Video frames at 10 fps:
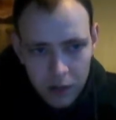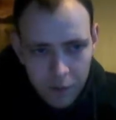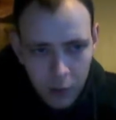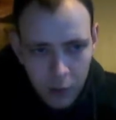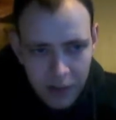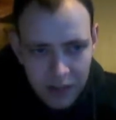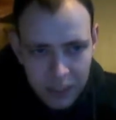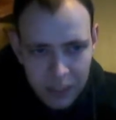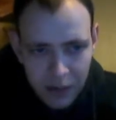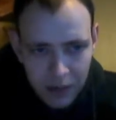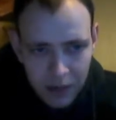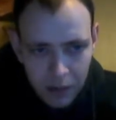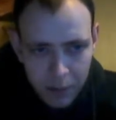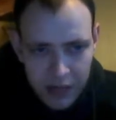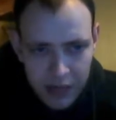following the disbanding
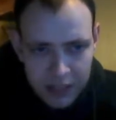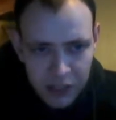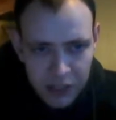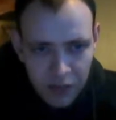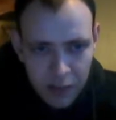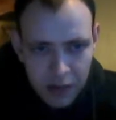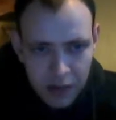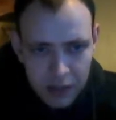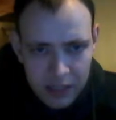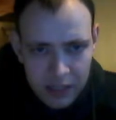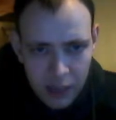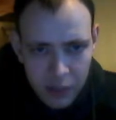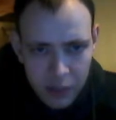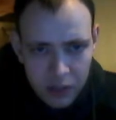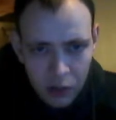of bassist Jeff Ament,
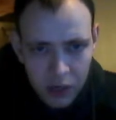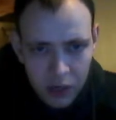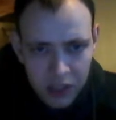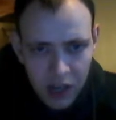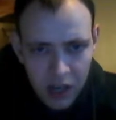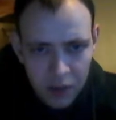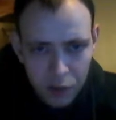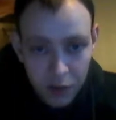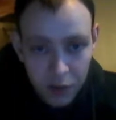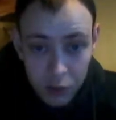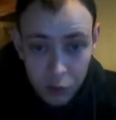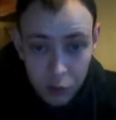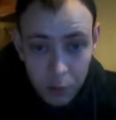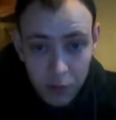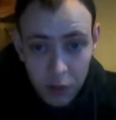guitarist Stone Gossard, previous group
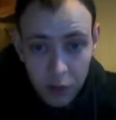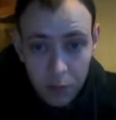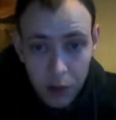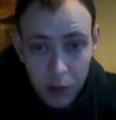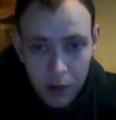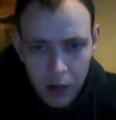Mother Love Bone.